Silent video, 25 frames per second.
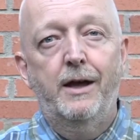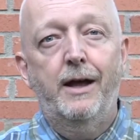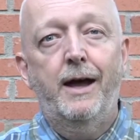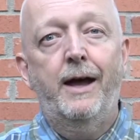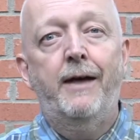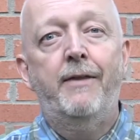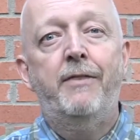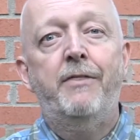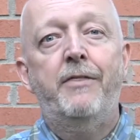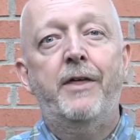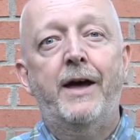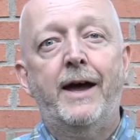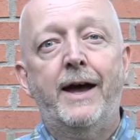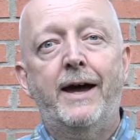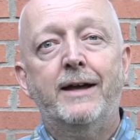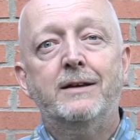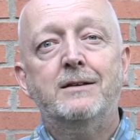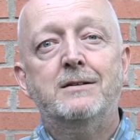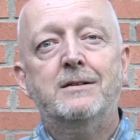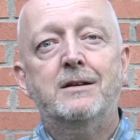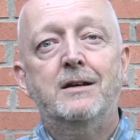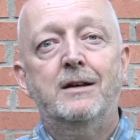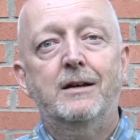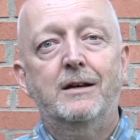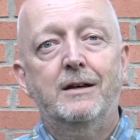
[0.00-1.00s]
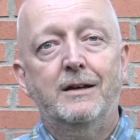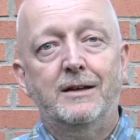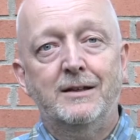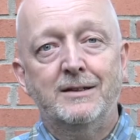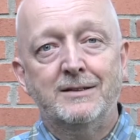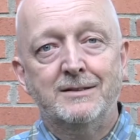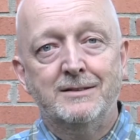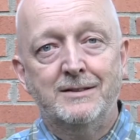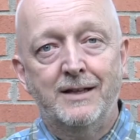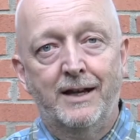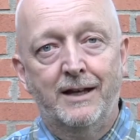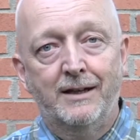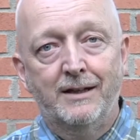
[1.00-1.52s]
and that
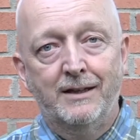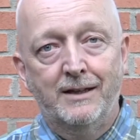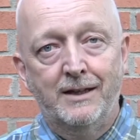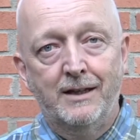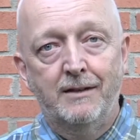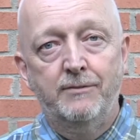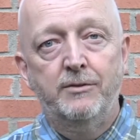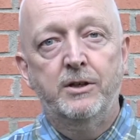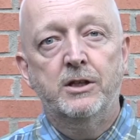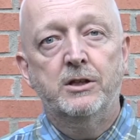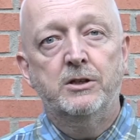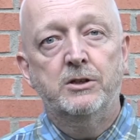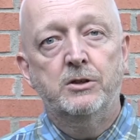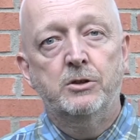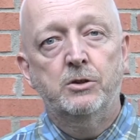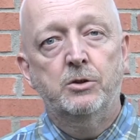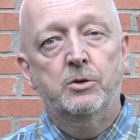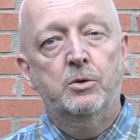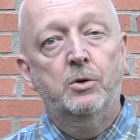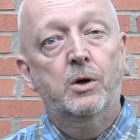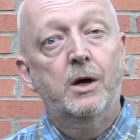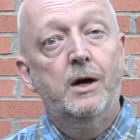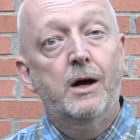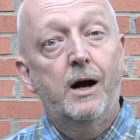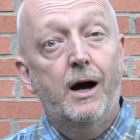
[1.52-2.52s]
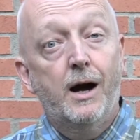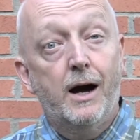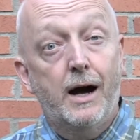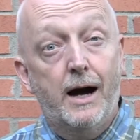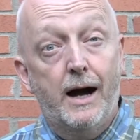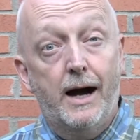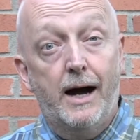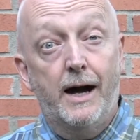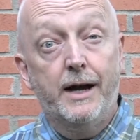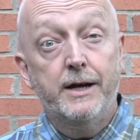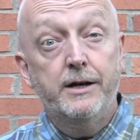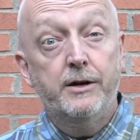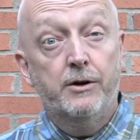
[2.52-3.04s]
is then giving you
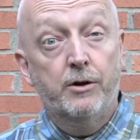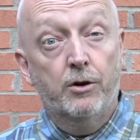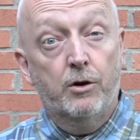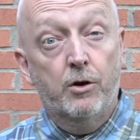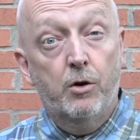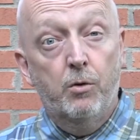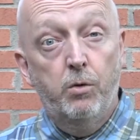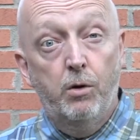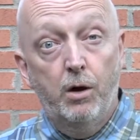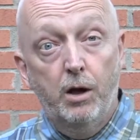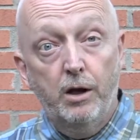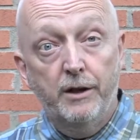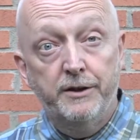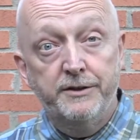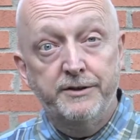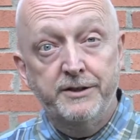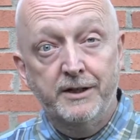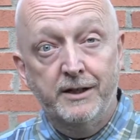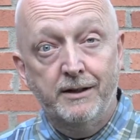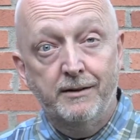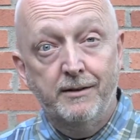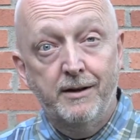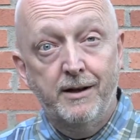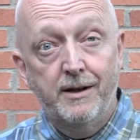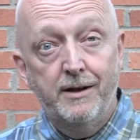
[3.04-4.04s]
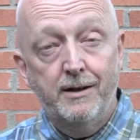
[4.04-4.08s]
higher quality